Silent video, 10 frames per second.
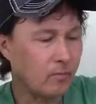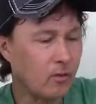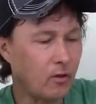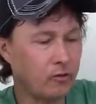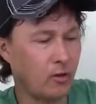
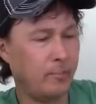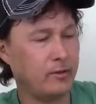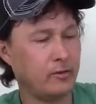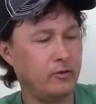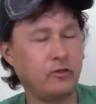so I
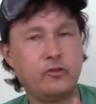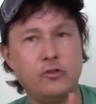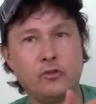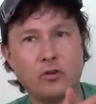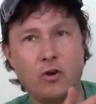basically just
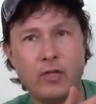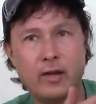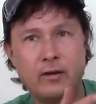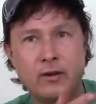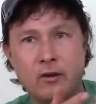juice all
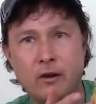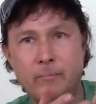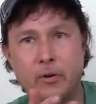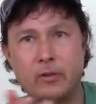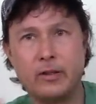that in here I
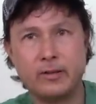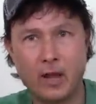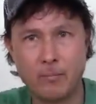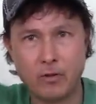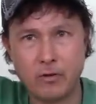put a link
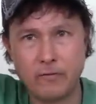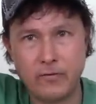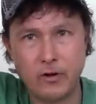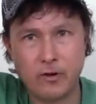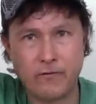down below to the
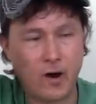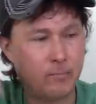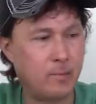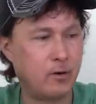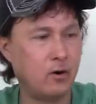video if I
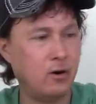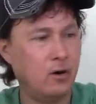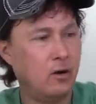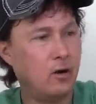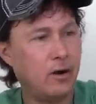remember
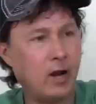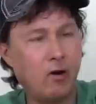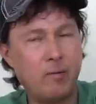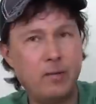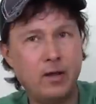on
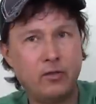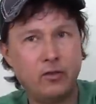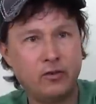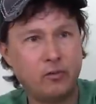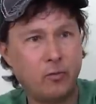how I make
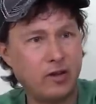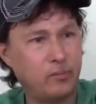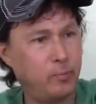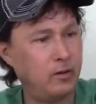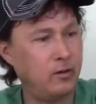this
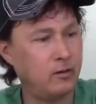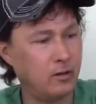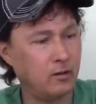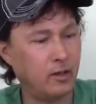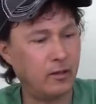recipe
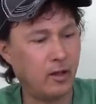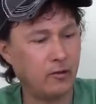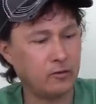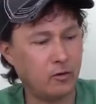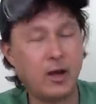uh, lately I
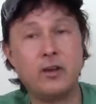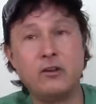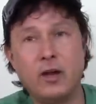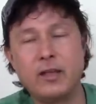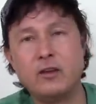also got
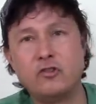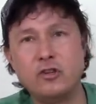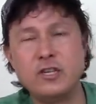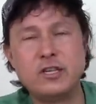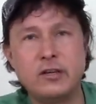I get
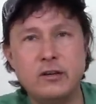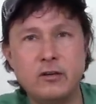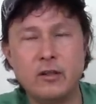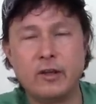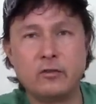
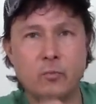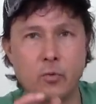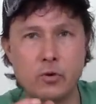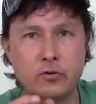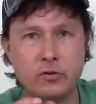ginseng like the
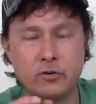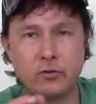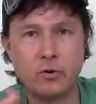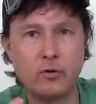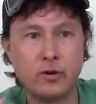root
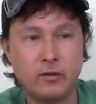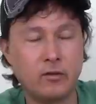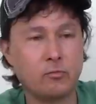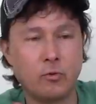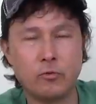grown in
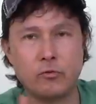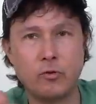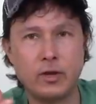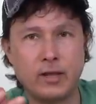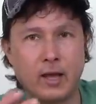this one was
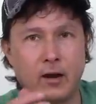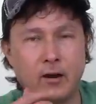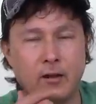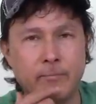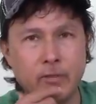grown in
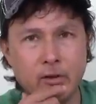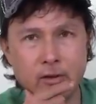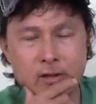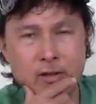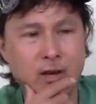Canada
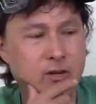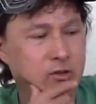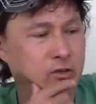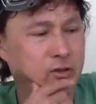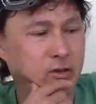I
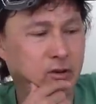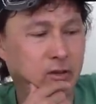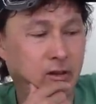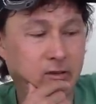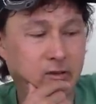juice in there
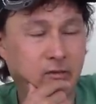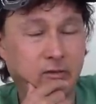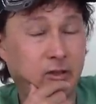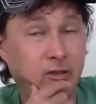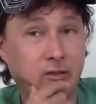that
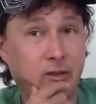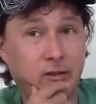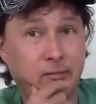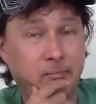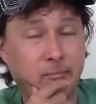stuff tastes
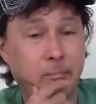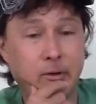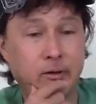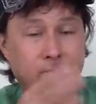like but